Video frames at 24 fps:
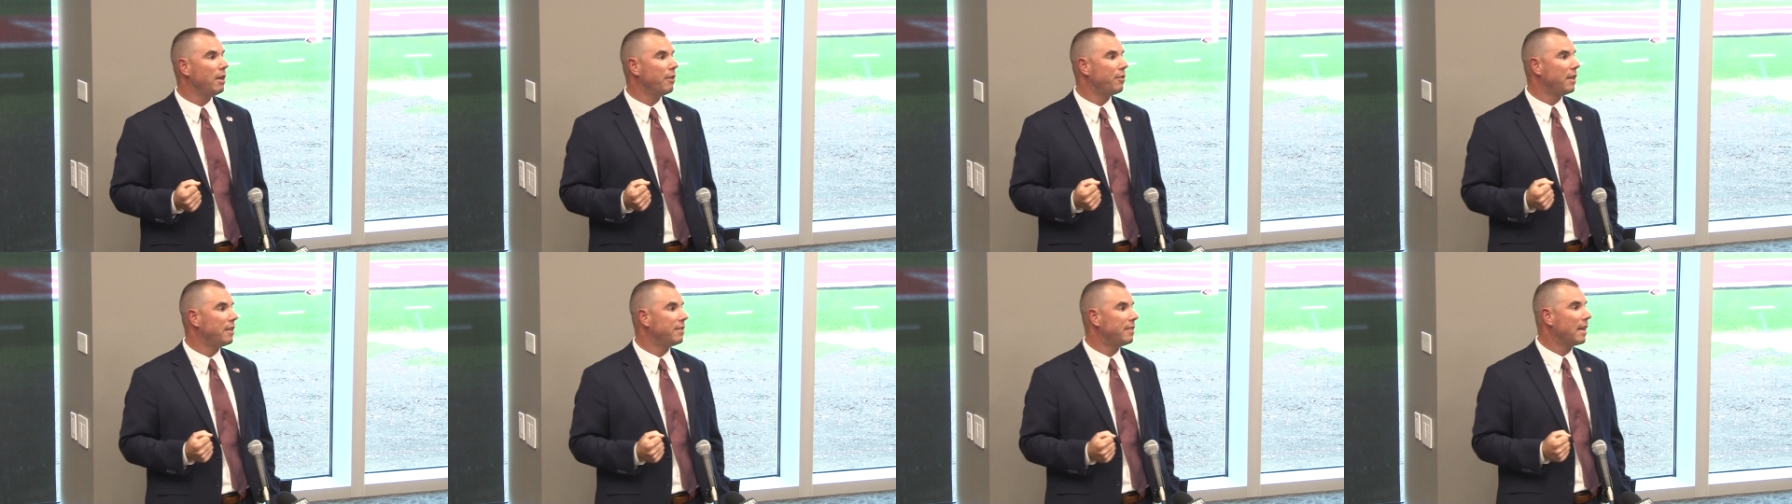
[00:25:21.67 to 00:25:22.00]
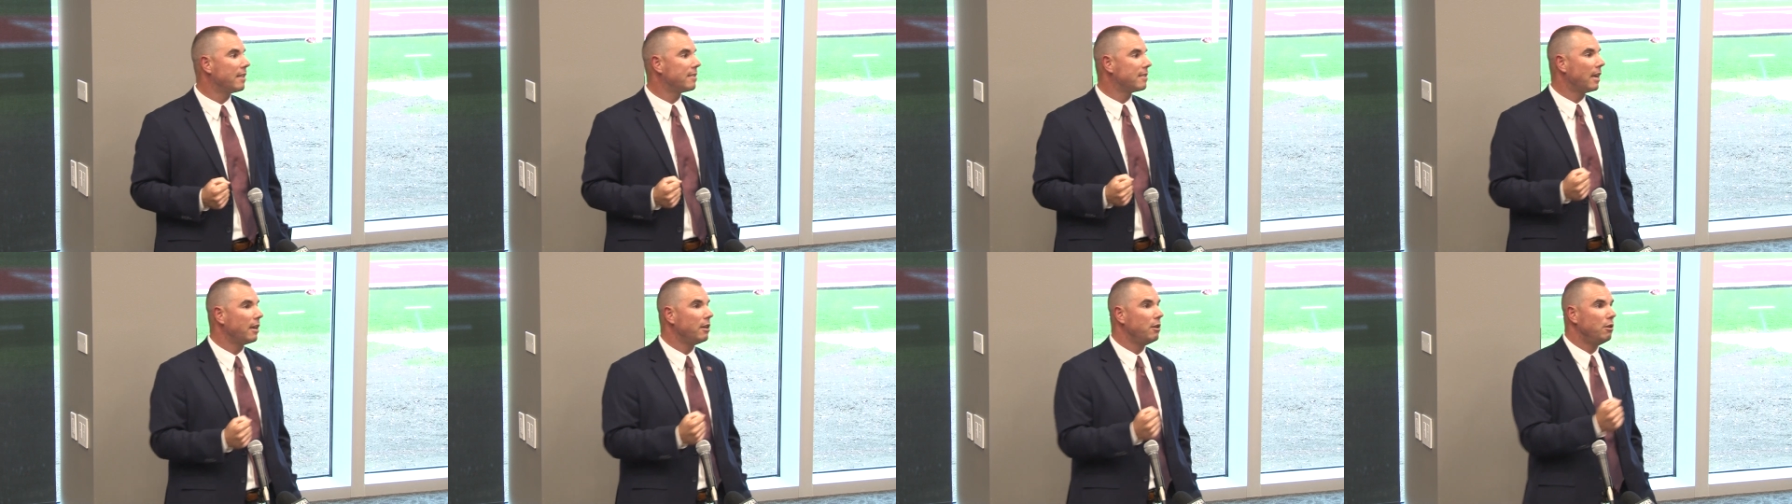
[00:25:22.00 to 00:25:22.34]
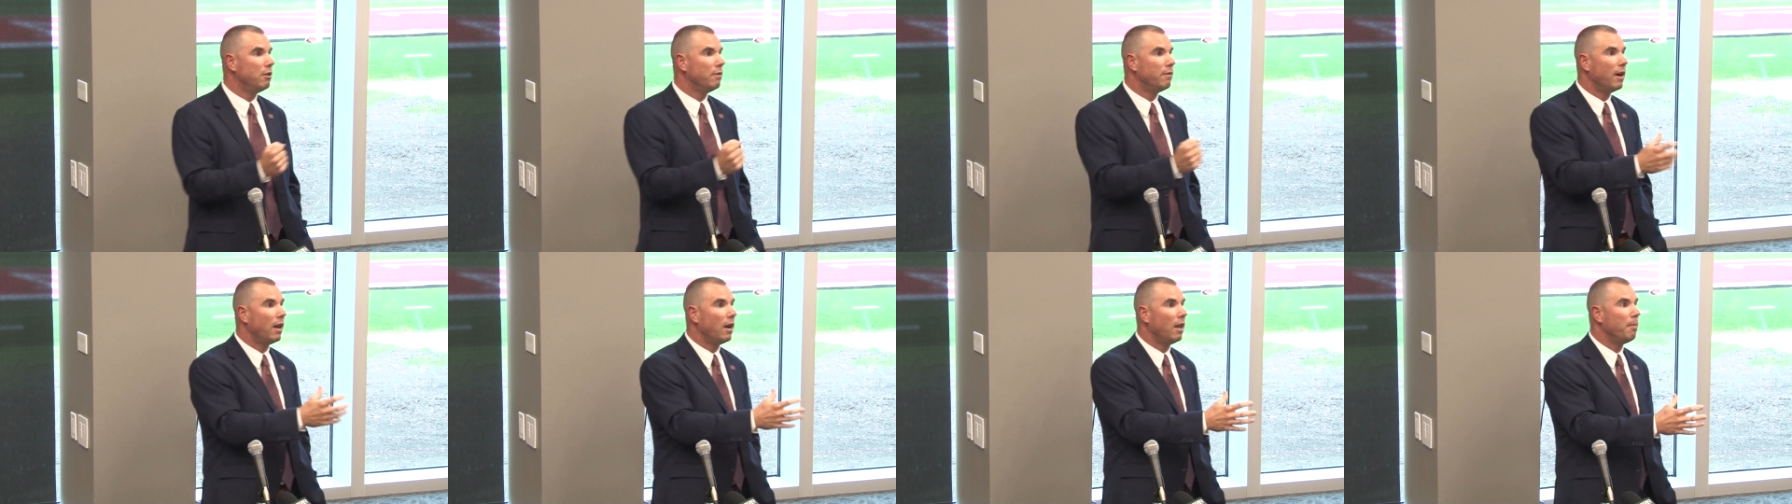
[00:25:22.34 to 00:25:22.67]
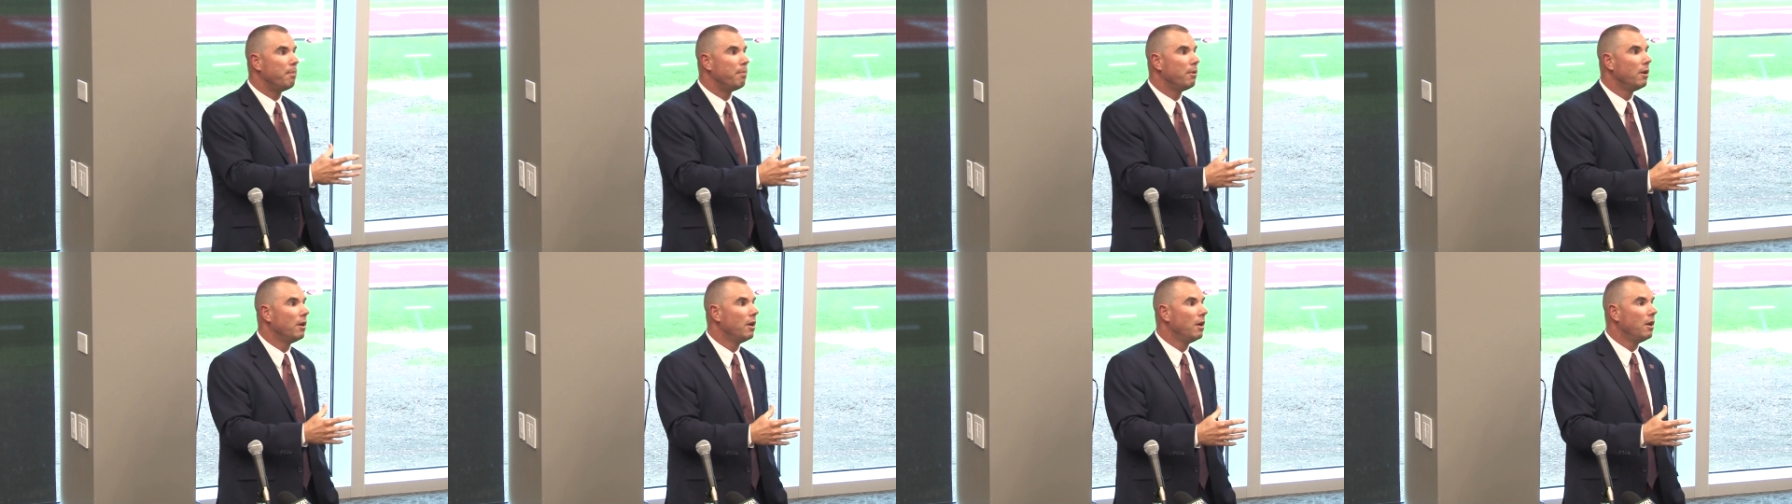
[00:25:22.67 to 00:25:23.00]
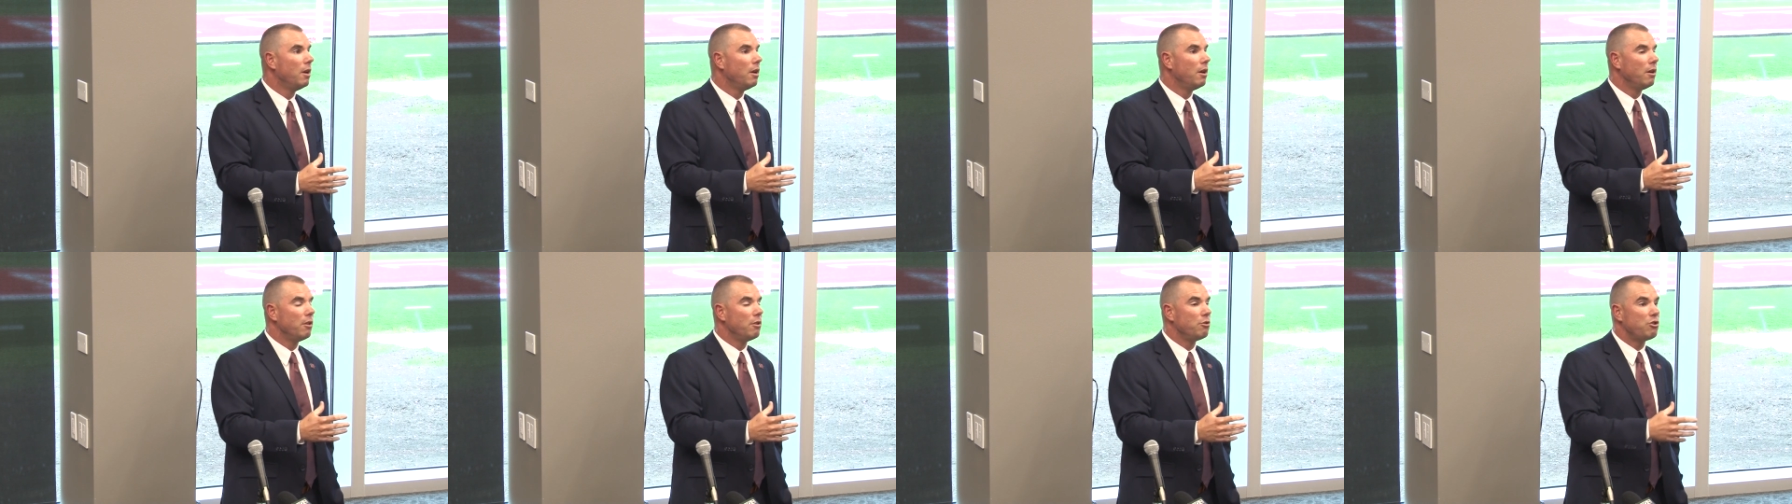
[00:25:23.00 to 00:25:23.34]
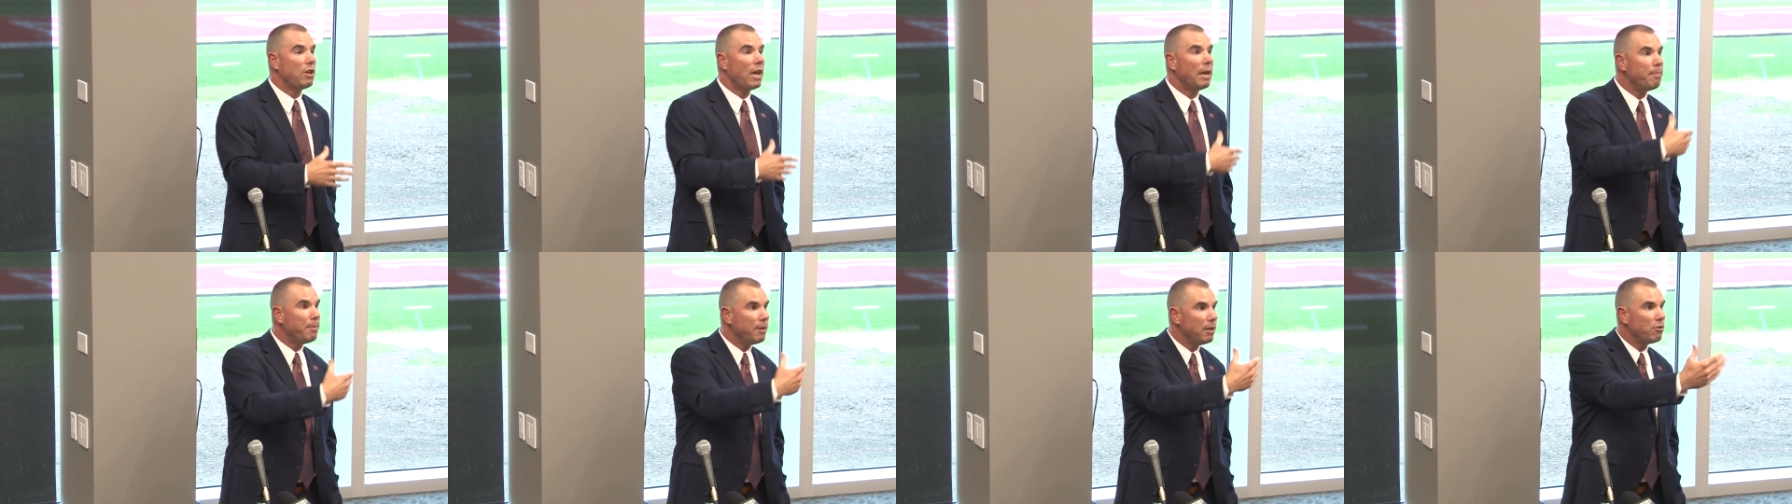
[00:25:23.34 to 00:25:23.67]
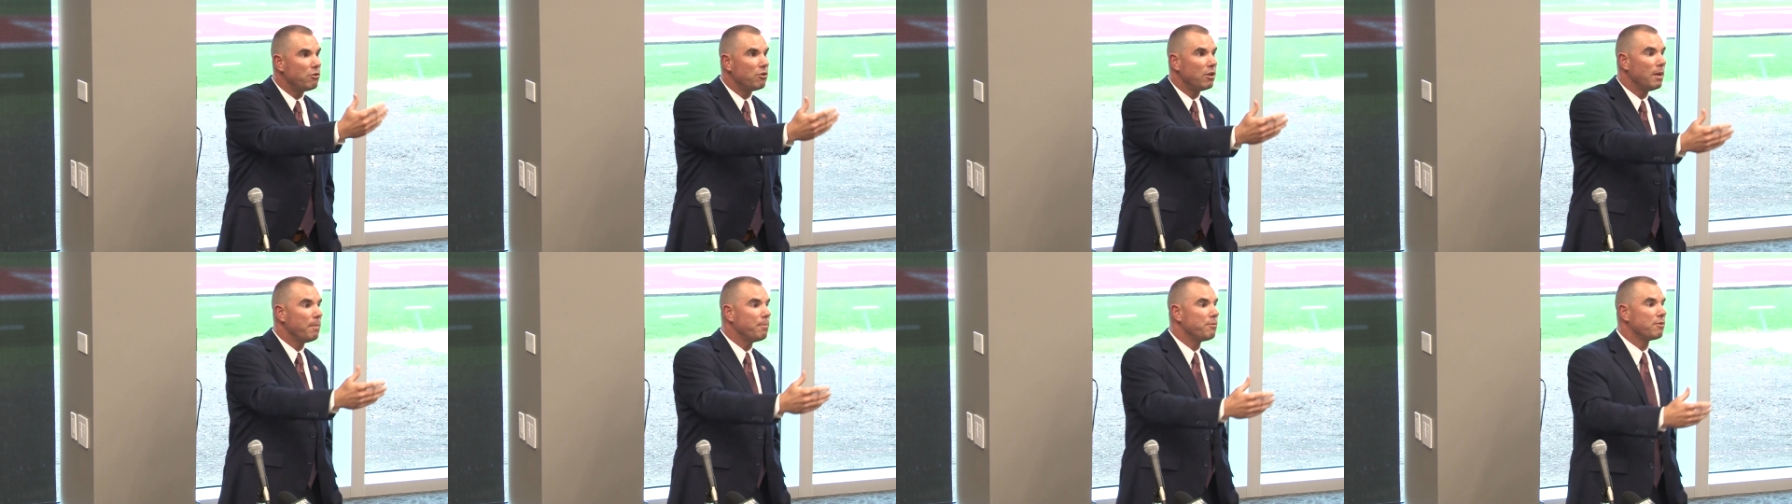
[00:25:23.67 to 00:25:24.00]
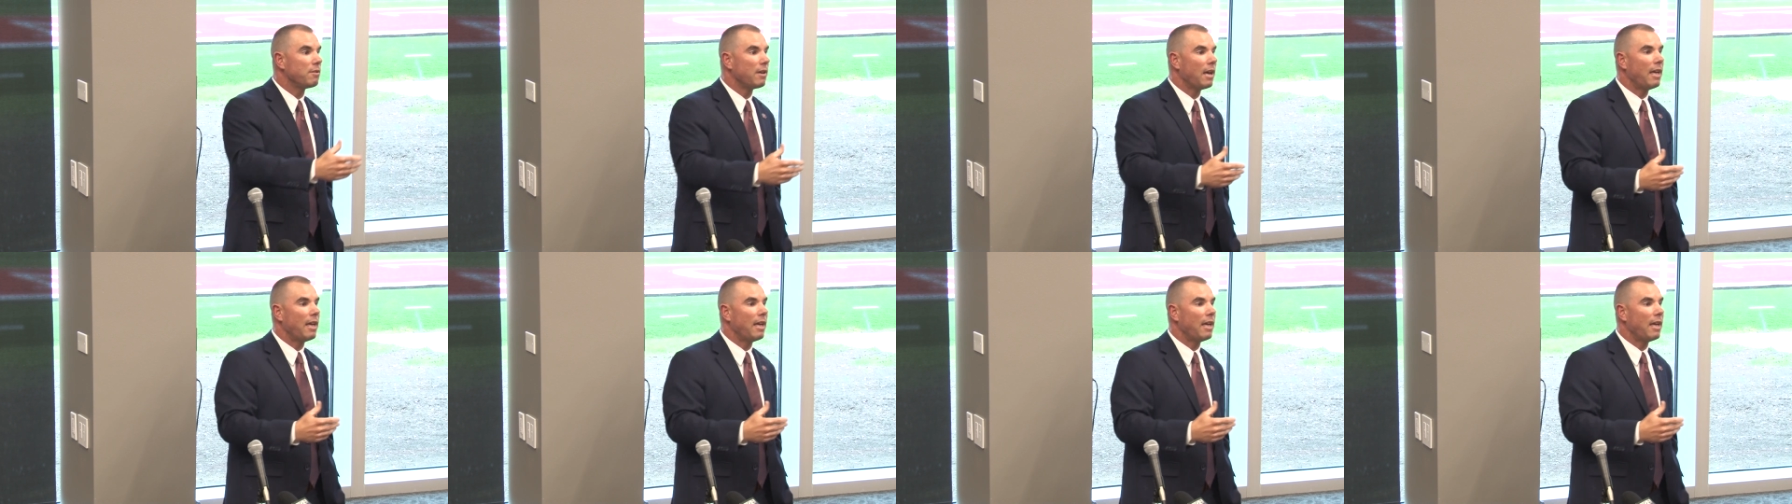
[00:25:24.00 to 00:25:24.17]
I think that's how you develop championships.